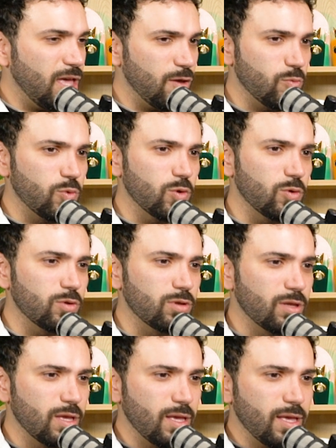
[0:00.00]
It
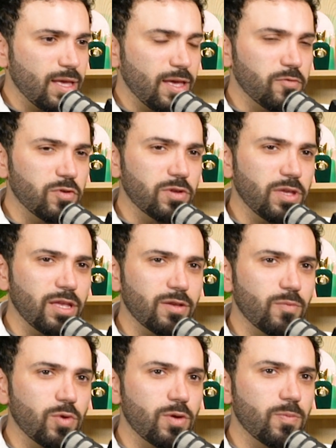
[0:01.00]
will
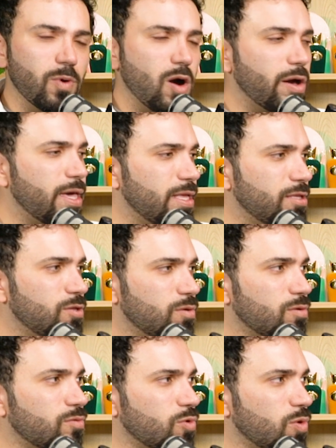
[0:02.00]
again. When you walk
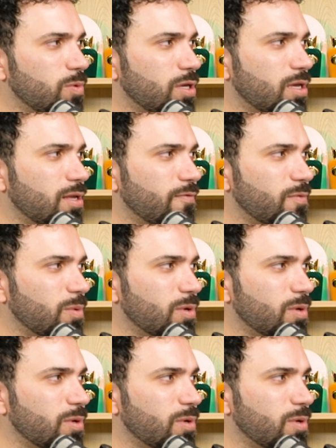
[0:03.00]
into a room, you gotta